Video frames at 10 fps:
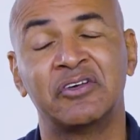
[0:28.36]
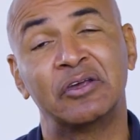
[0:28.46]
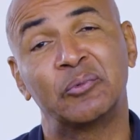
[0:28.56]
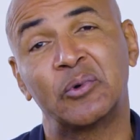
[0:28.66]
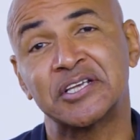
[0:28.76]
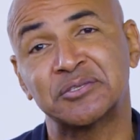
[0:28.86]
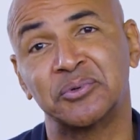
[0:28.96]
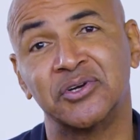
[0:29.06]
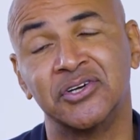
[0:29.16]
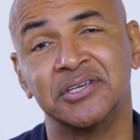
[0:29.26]
Vivian
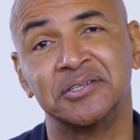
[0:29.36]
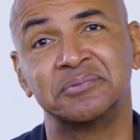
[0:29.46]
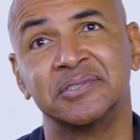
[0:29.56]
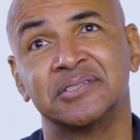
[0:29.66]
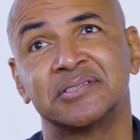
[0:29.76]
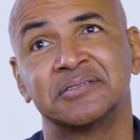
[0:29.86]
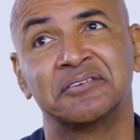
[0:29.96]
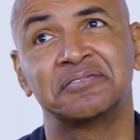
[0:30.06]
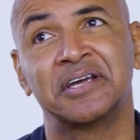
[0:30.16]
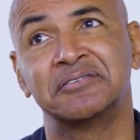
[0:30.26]
Westwood was
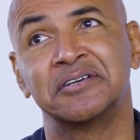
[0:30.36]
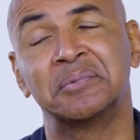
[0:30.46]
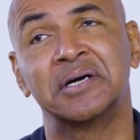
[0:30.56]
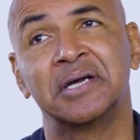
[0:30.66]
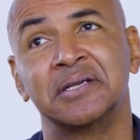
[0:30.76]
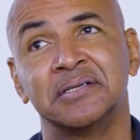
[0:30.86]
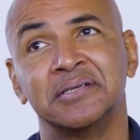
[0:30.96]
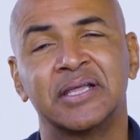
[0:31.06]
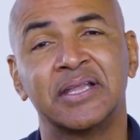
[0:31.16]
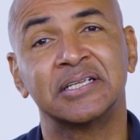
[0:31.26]
a favorite of mine.
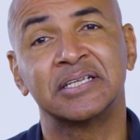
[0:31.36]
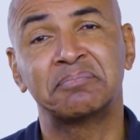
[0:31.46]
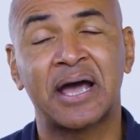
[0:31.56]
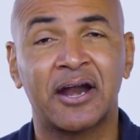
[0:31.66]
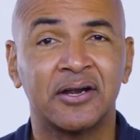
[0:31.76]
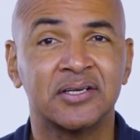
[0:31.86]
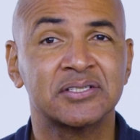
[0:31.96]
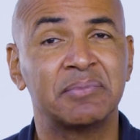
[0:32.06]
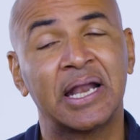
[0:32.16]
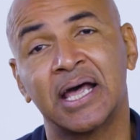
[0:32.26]
And then I did
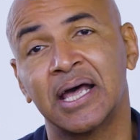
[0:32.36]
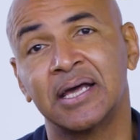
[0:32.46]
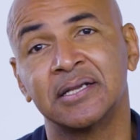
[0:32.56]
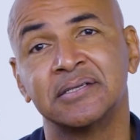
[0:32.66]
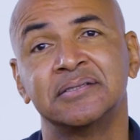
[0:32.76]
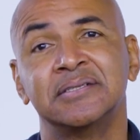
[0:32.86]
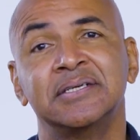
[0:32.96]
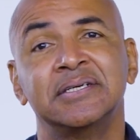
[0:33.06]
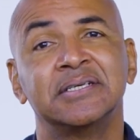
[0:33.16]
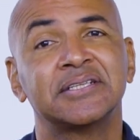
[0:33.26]
Paris, Milan,
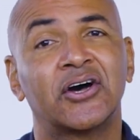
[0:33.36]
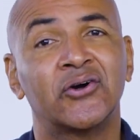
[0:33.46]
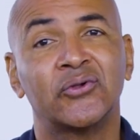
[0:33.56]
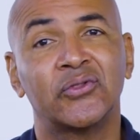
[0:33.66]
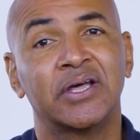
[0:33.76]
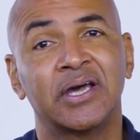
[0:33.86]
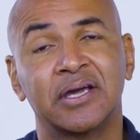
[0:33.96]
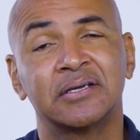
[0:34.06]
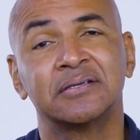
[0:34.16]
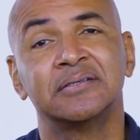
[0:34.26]
that whole thing.